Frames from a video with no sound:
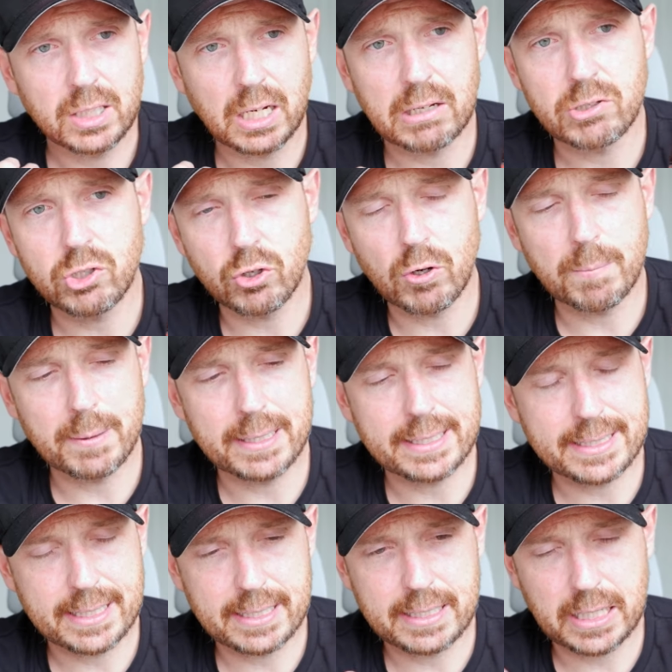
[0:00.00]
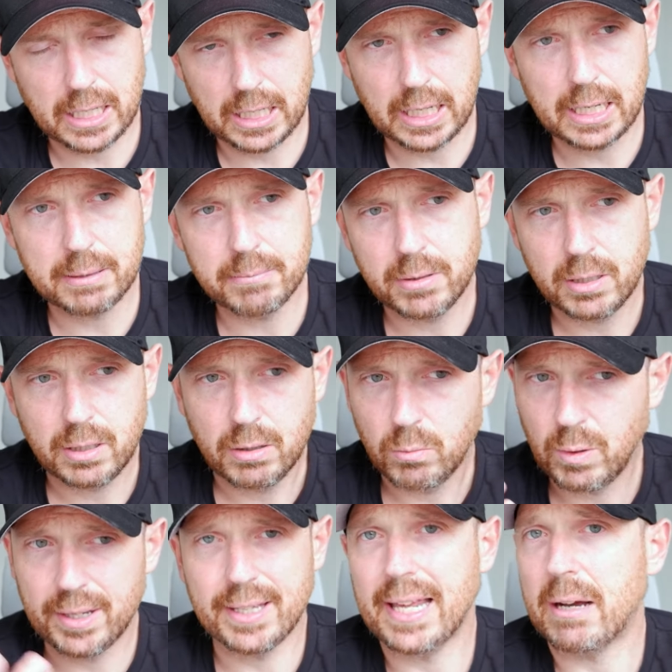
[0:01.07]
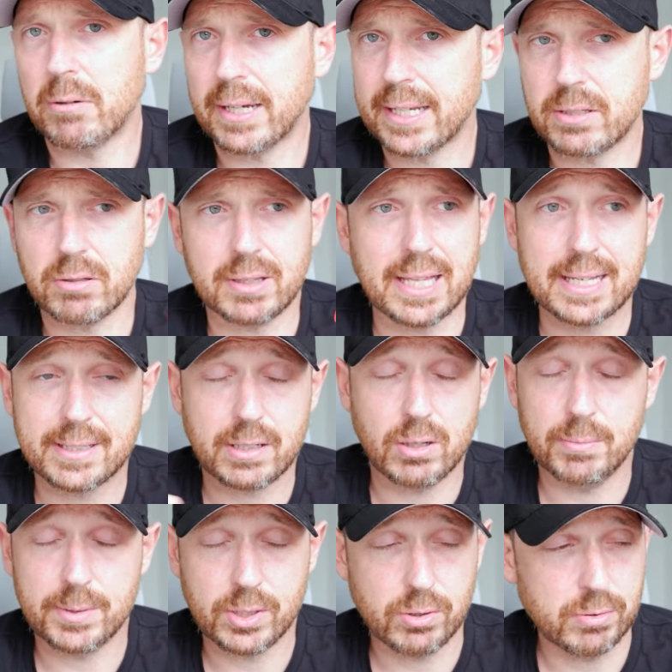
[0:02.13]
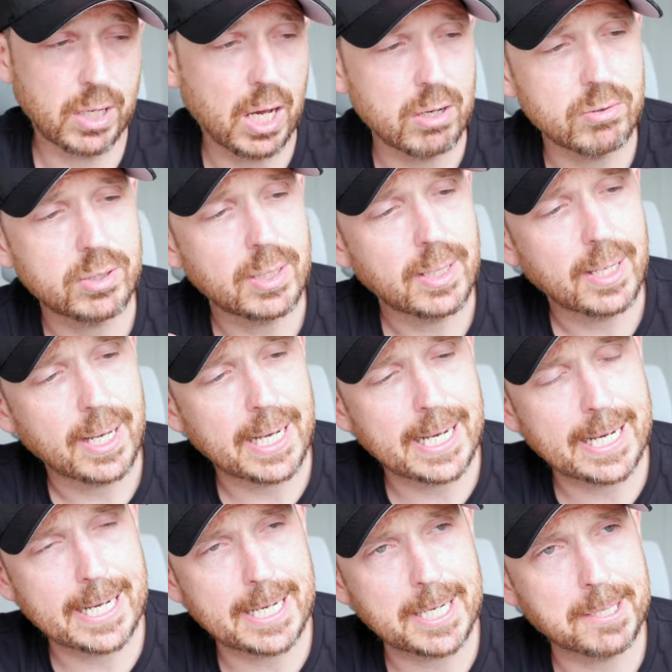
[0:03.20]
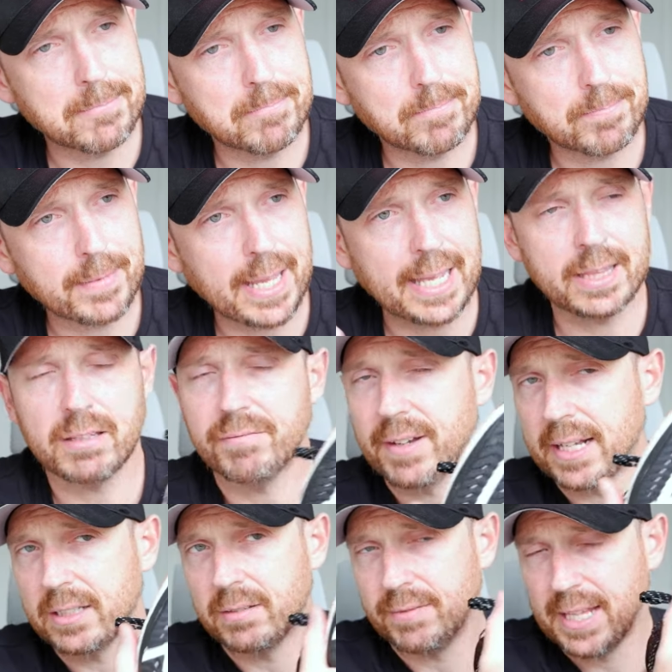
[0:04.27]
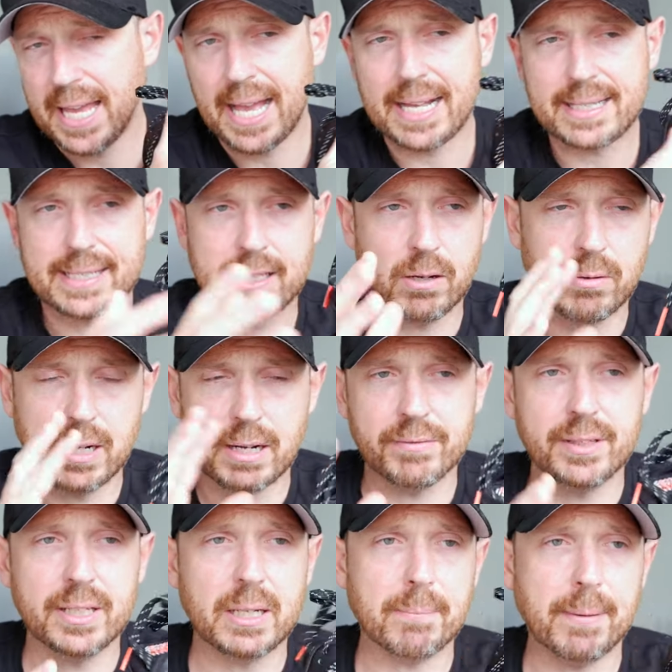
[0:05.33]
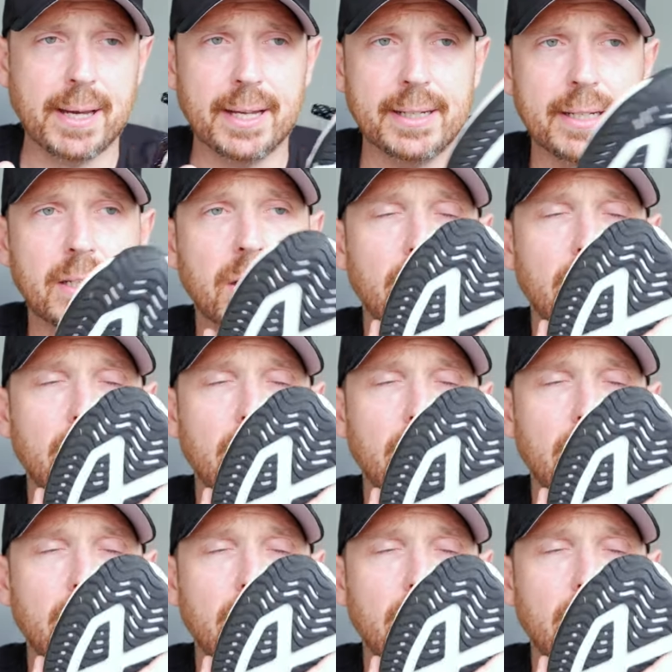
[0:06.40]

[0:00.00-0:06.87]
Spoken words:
you know, durability claim. Whether that'll get to 1,000 kilometers, who knows? And the fact of the outsole and everything about it,